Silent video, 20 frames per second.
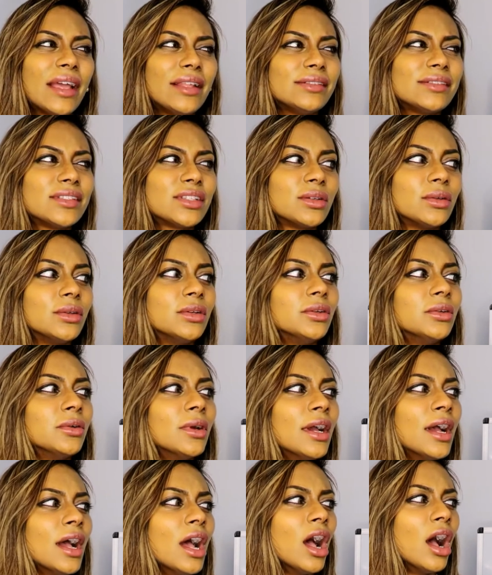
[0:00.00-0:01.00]
into
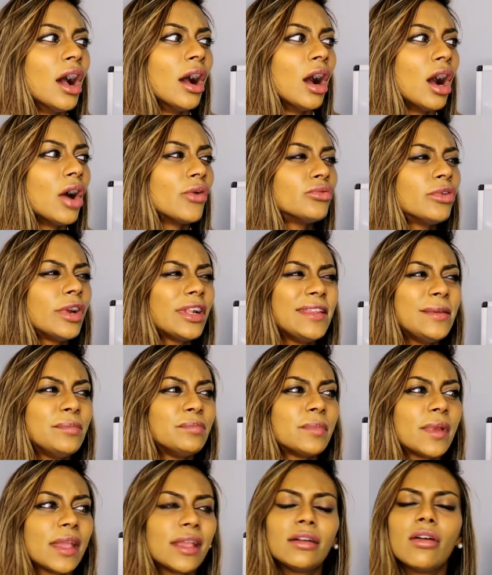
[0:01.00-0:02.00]
a really
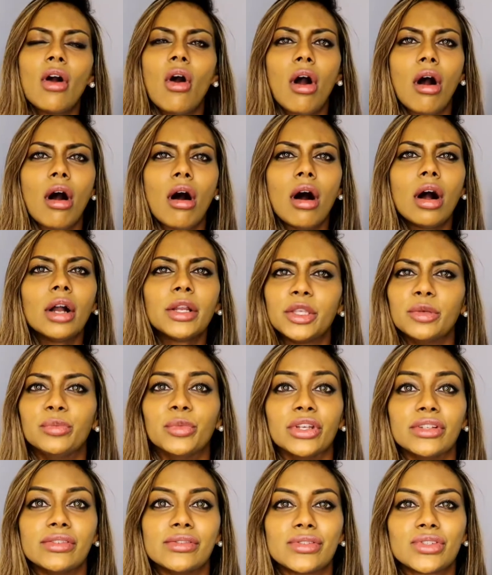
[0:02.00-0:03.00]
big
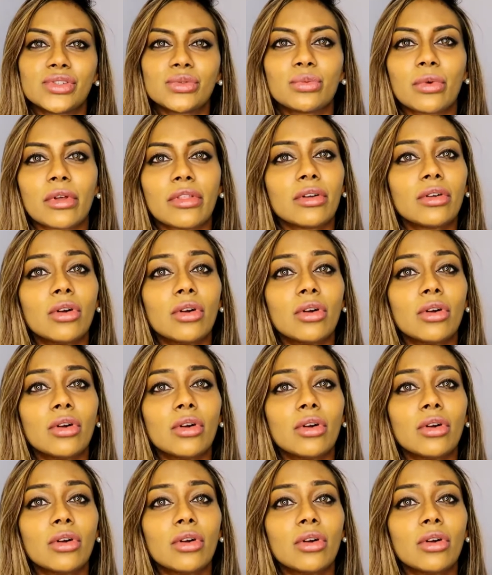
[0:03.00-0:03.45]
argument with a